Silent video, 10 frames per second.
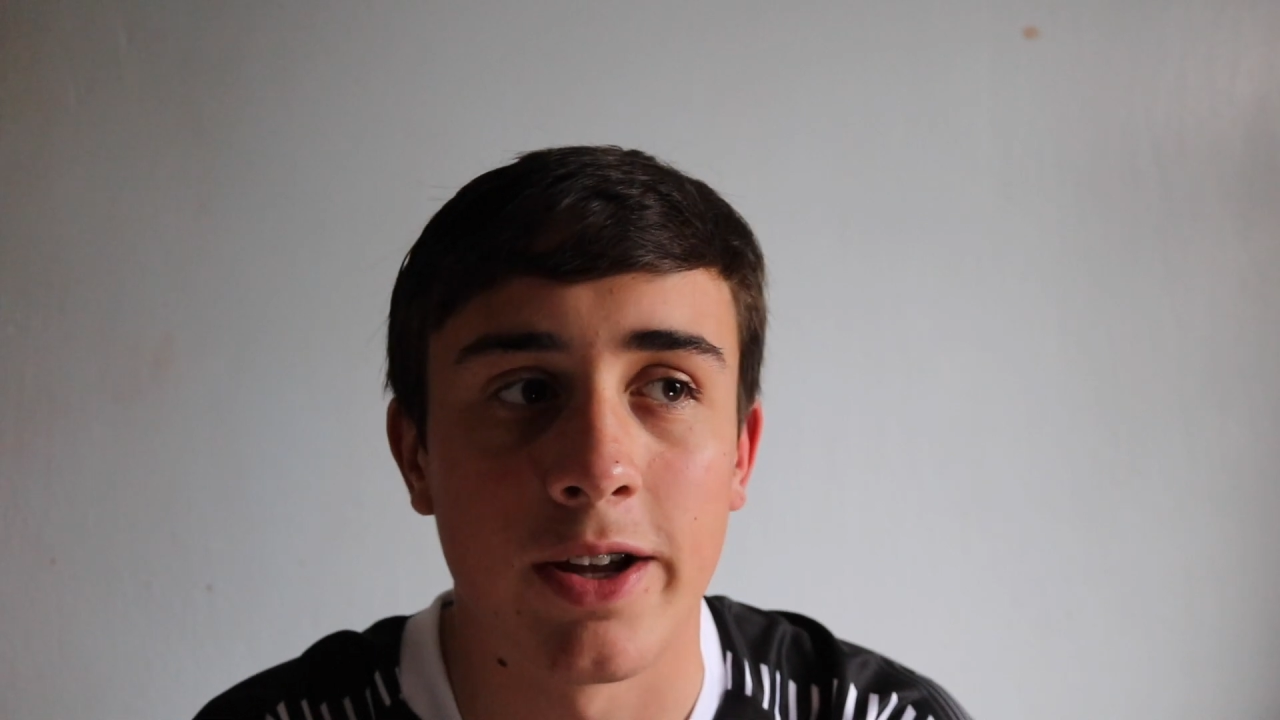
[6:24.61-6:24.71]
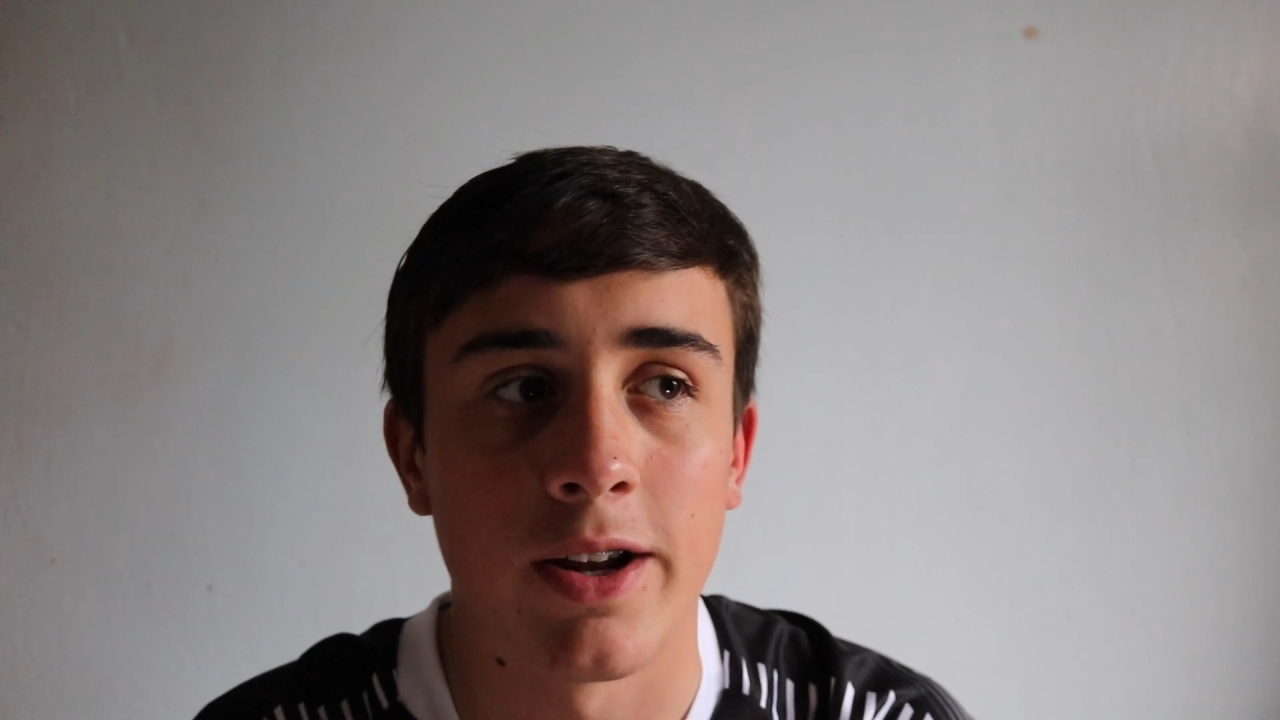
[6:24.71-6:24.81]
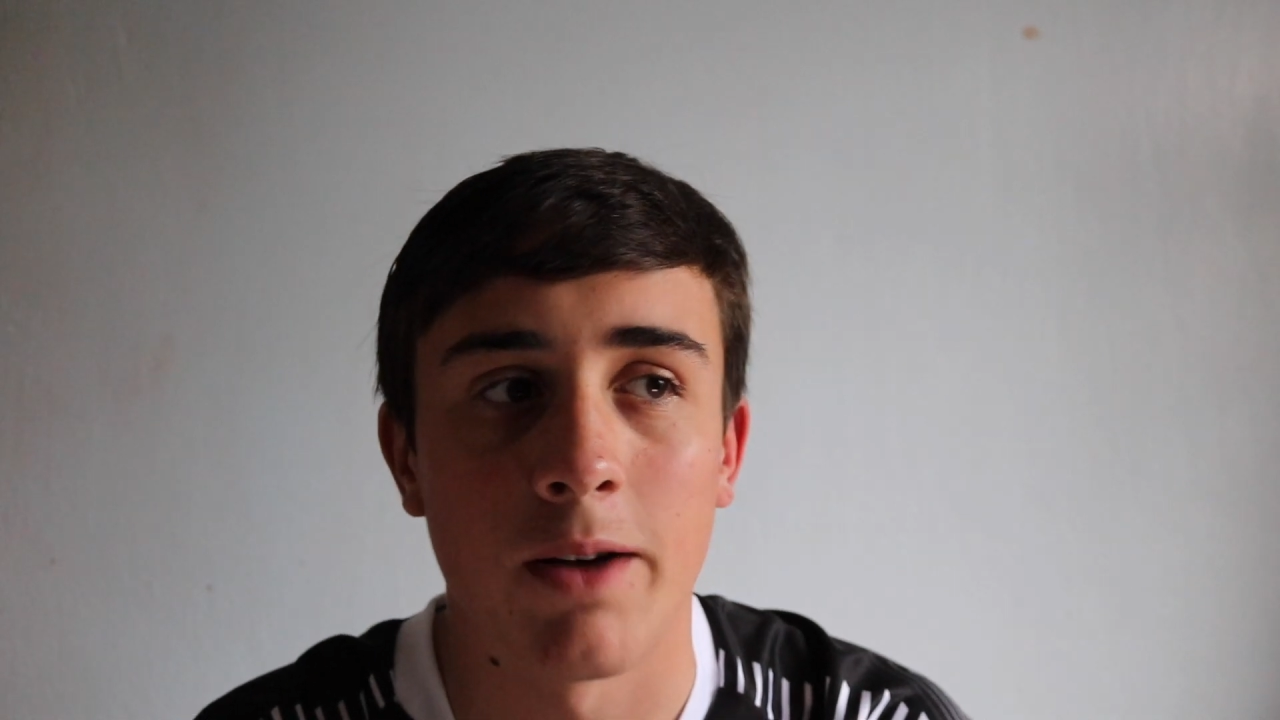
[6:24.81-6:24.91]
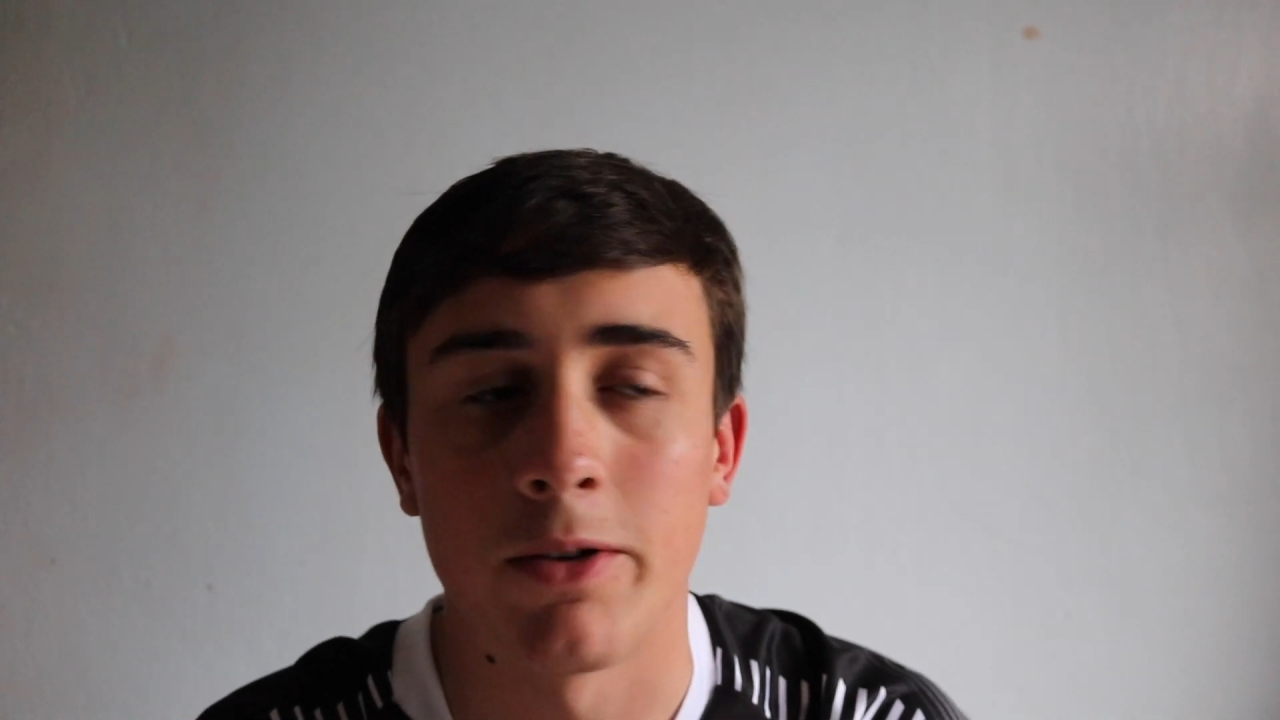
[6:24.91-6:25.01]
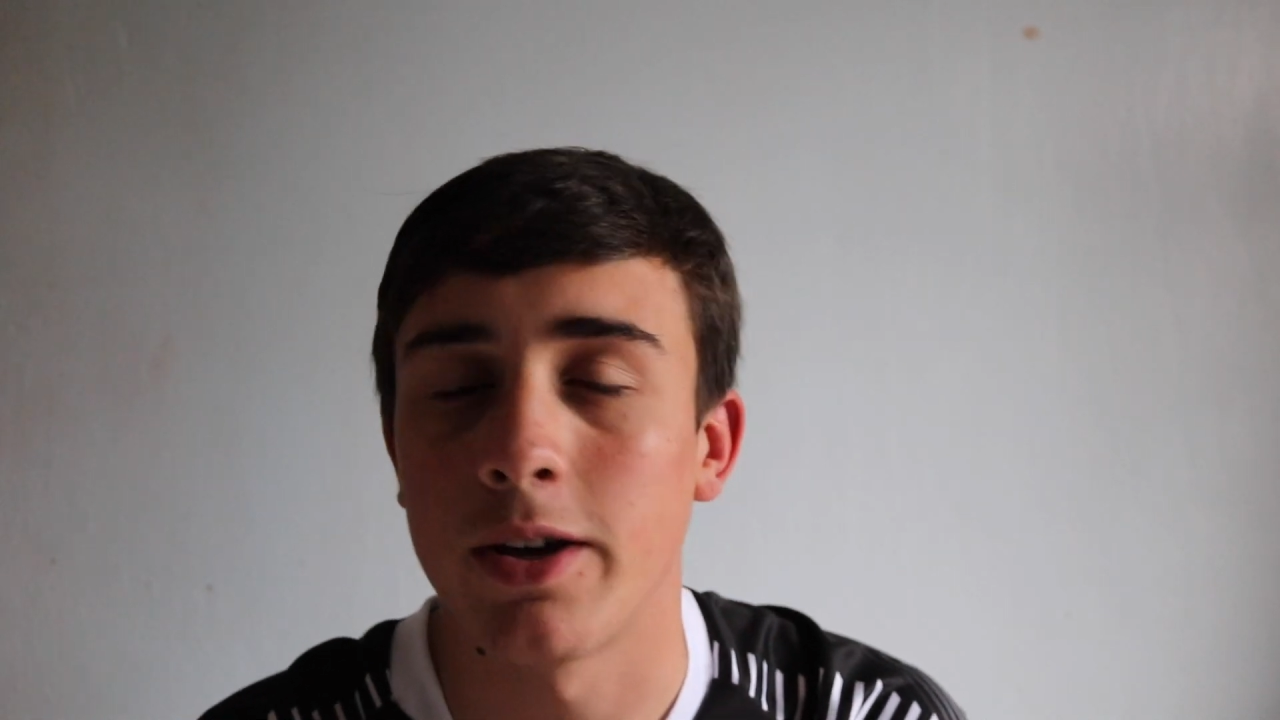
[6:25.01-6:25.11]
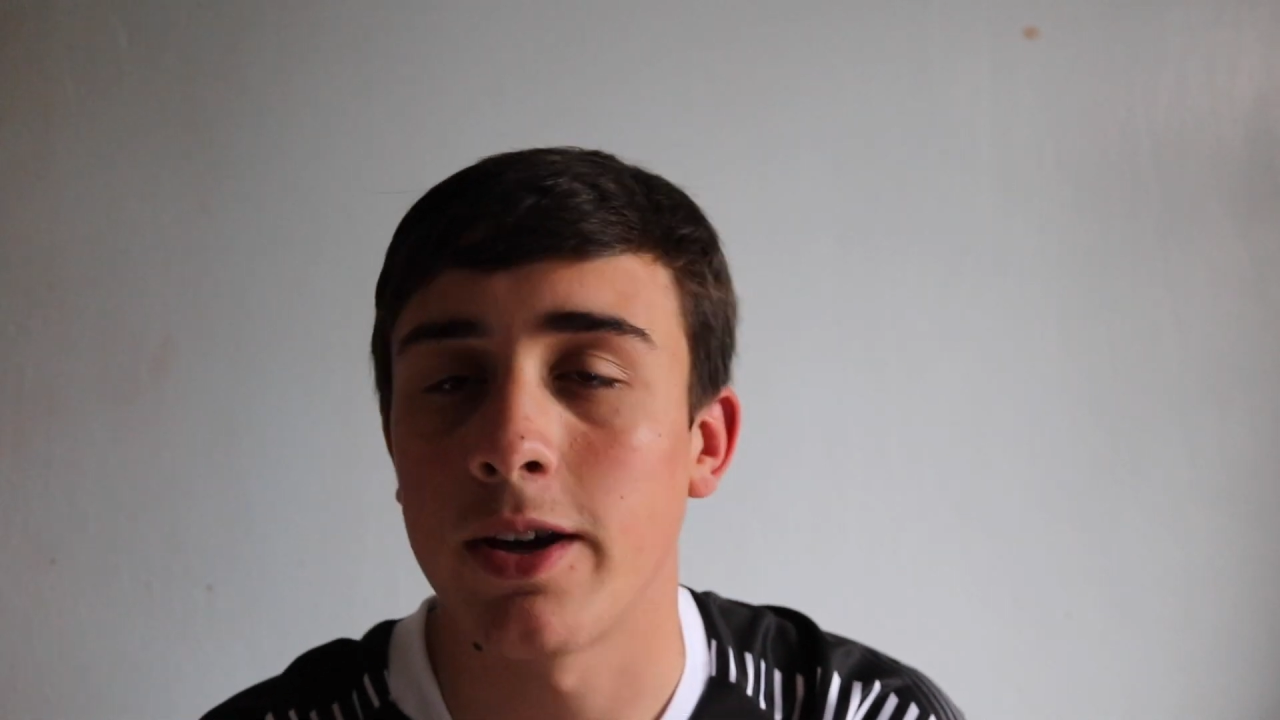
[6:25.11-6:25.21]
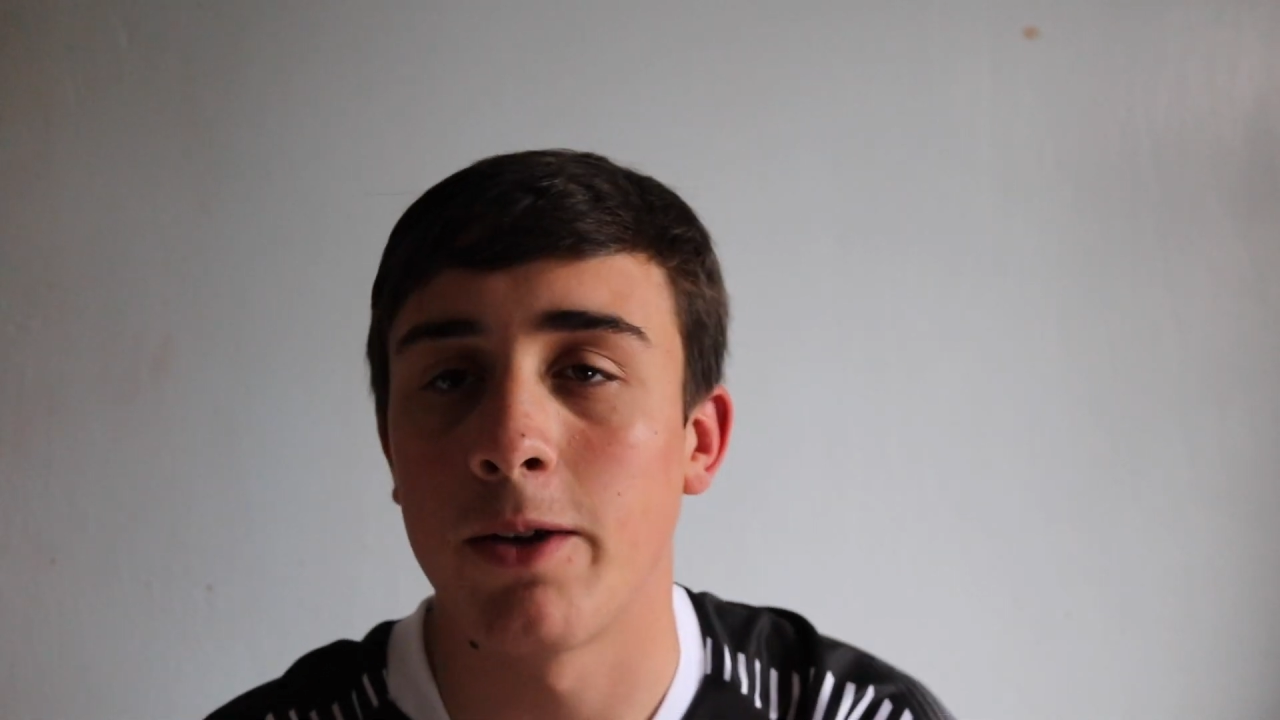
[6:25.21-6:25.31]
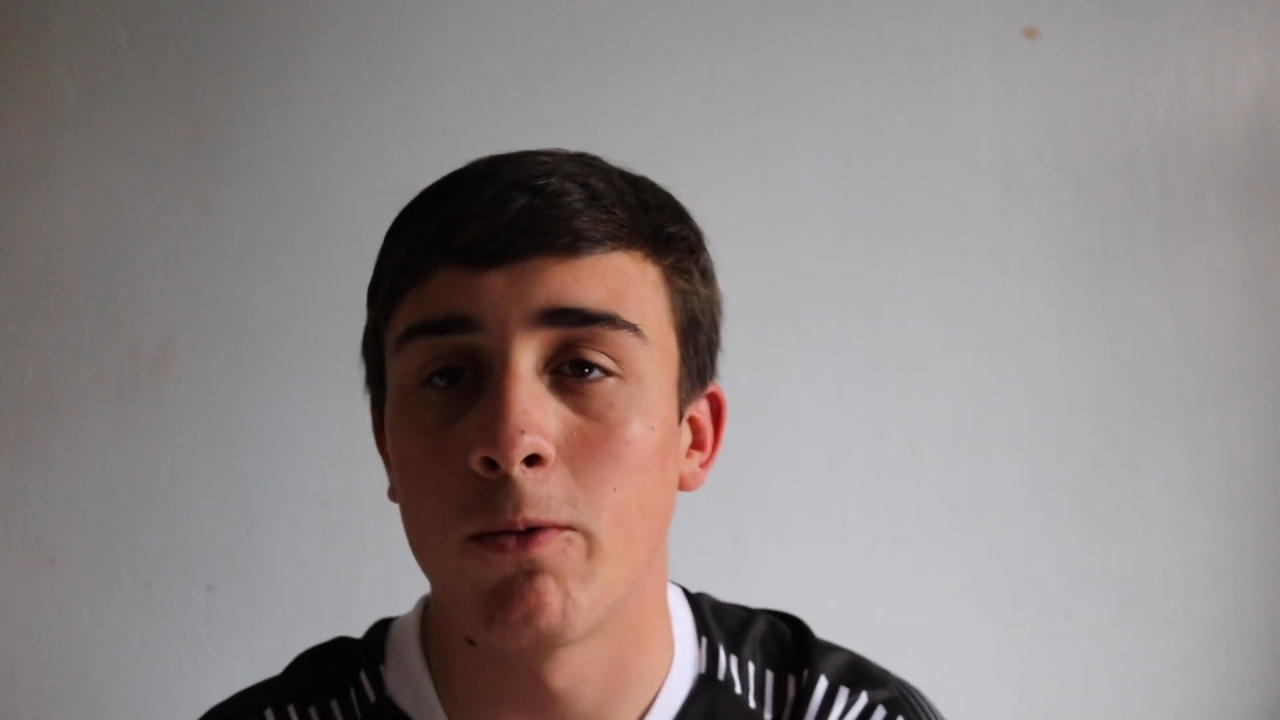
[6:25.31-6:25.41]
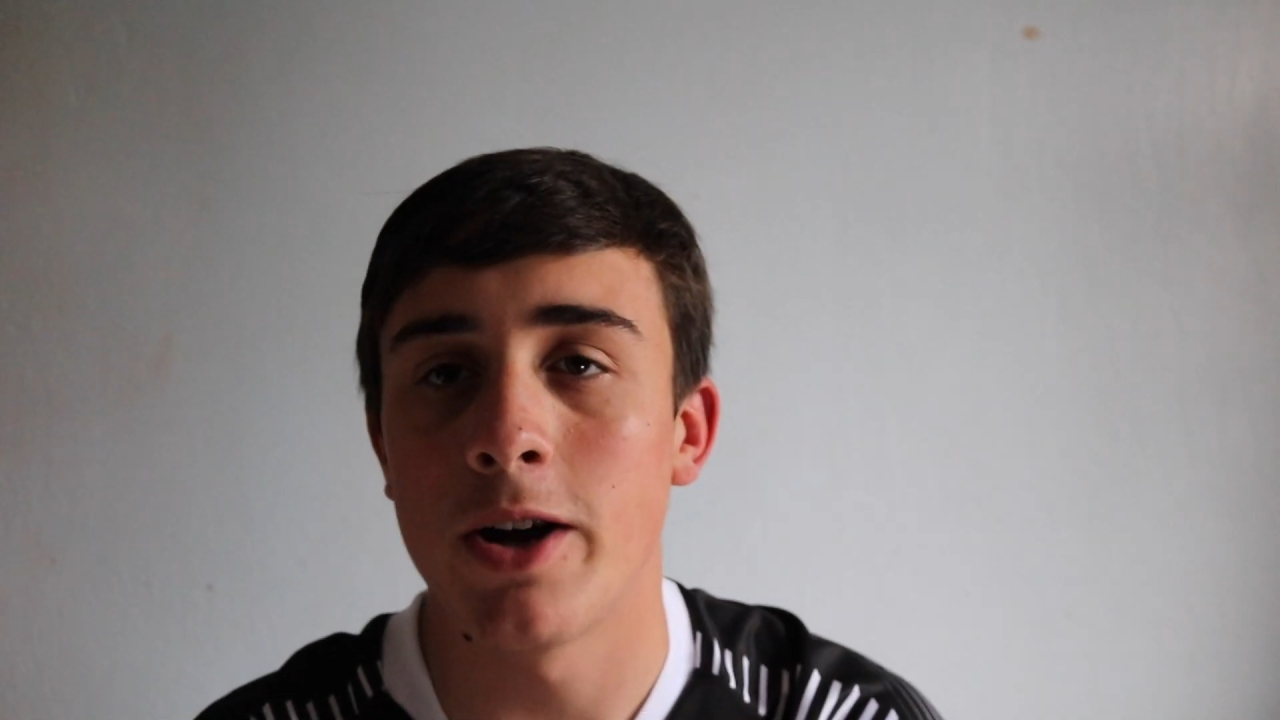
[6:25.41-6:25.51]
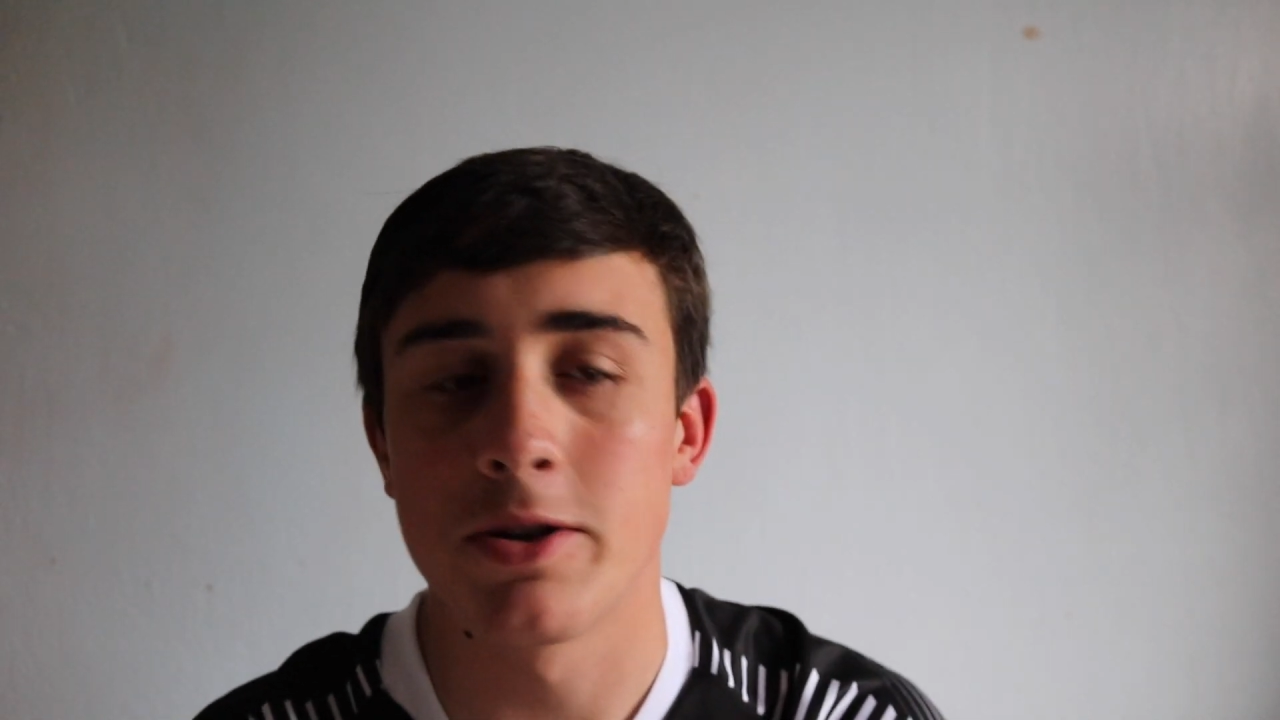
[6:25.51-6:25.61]
and how
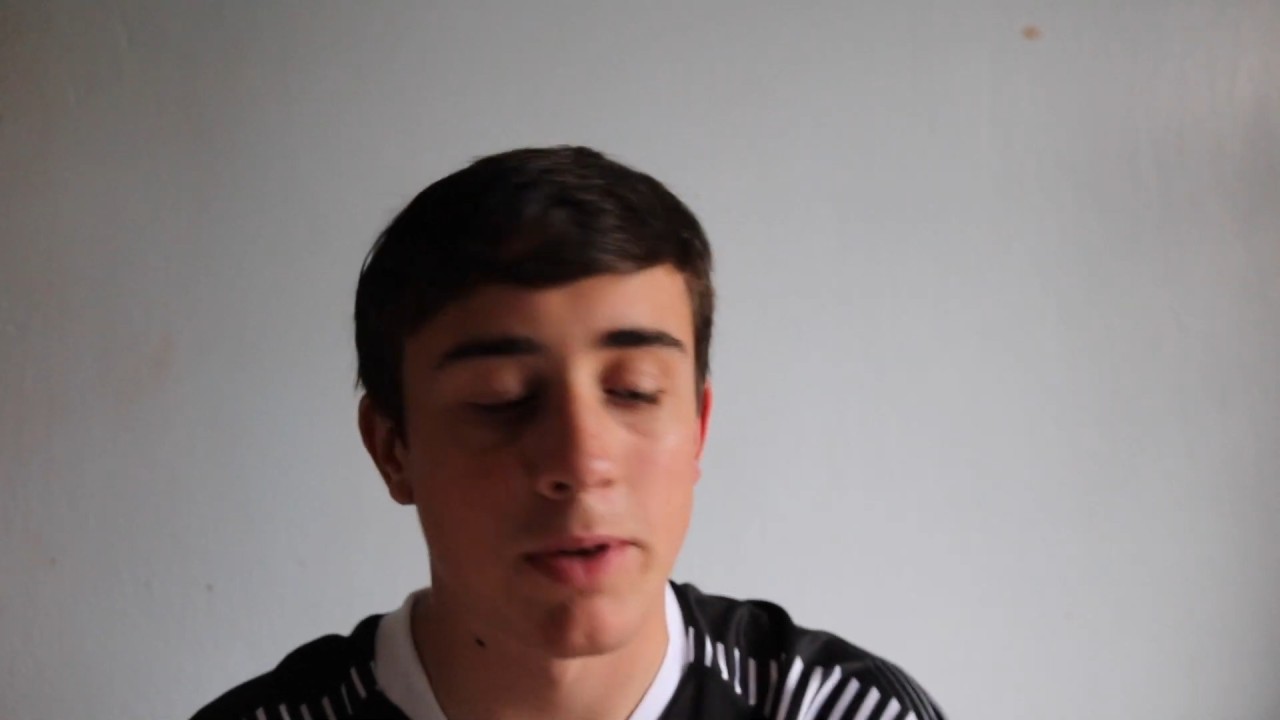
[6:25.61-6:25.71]
it winds